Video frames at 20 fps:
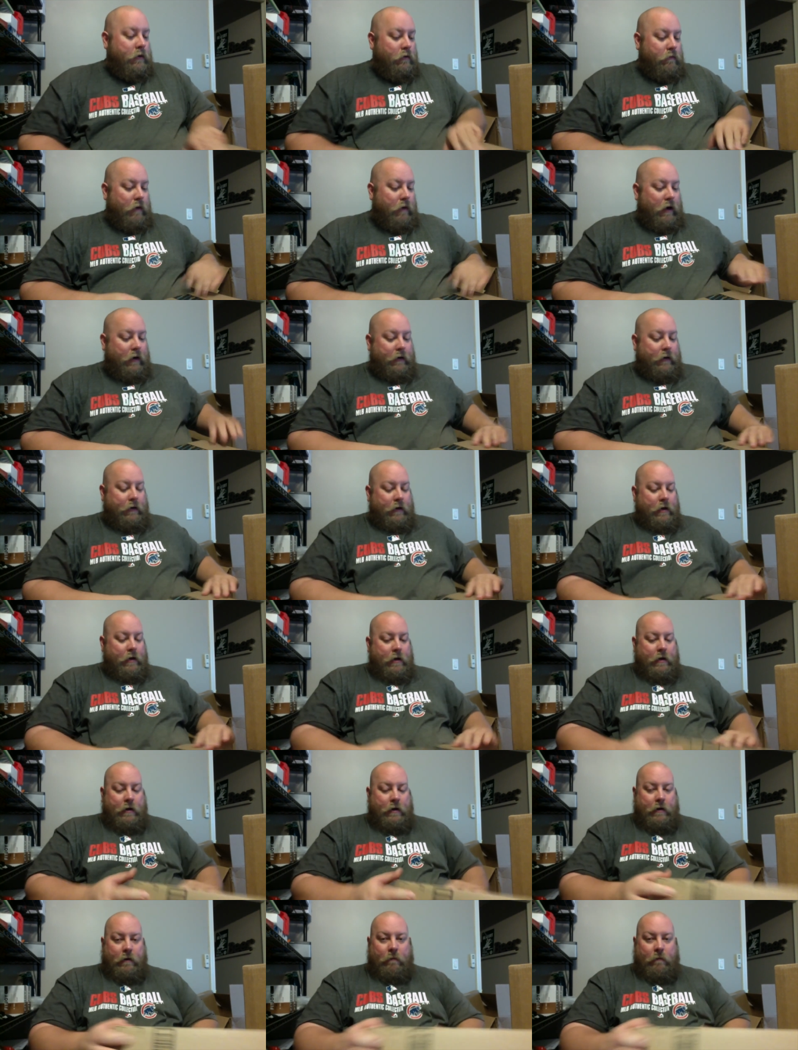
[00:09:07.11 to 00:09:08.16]
do box
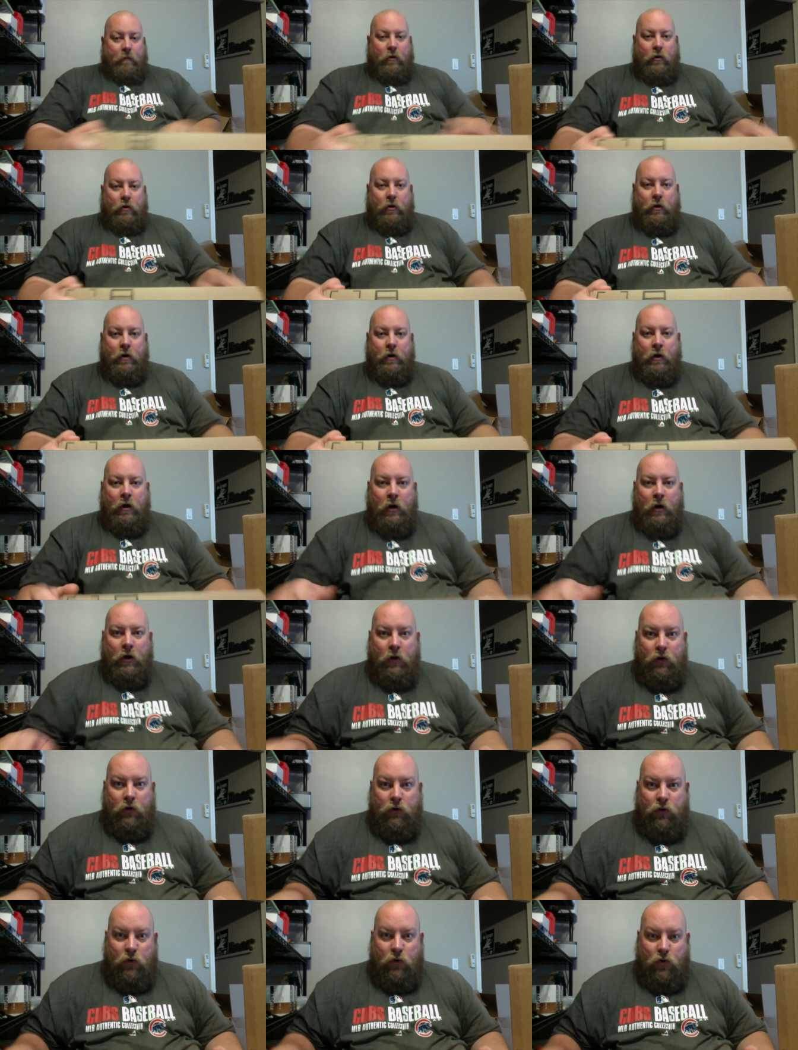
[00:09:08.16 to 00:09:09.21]
number
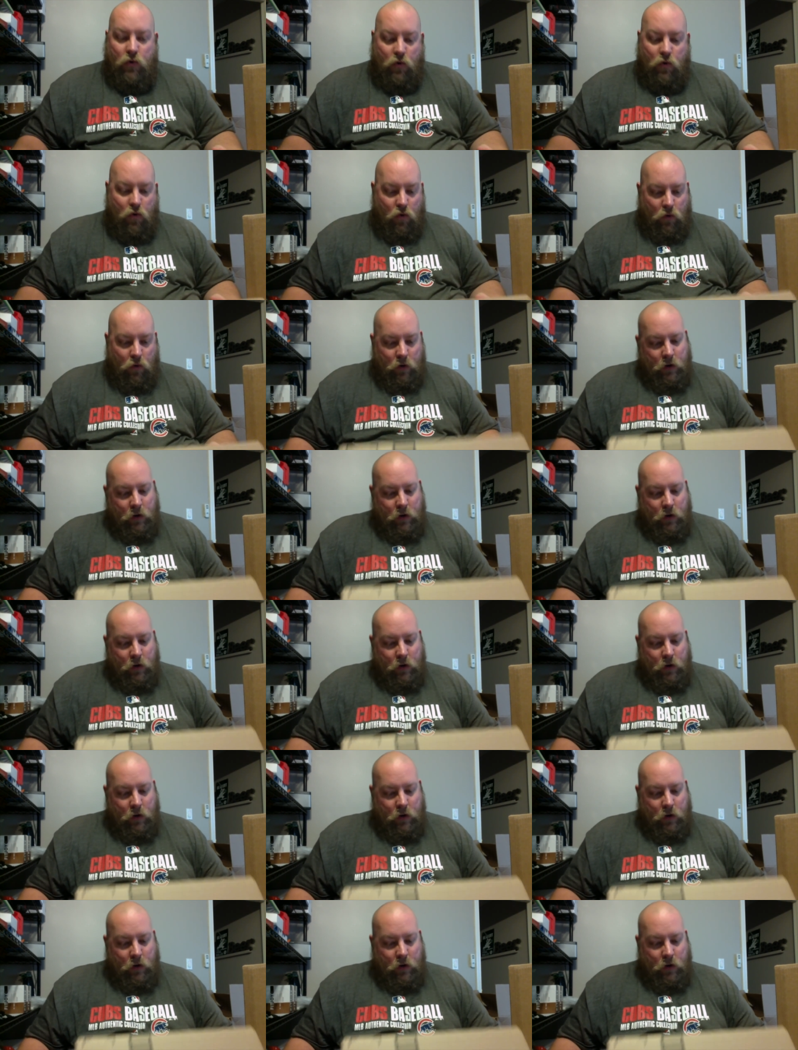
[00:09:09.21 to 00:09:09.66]
two.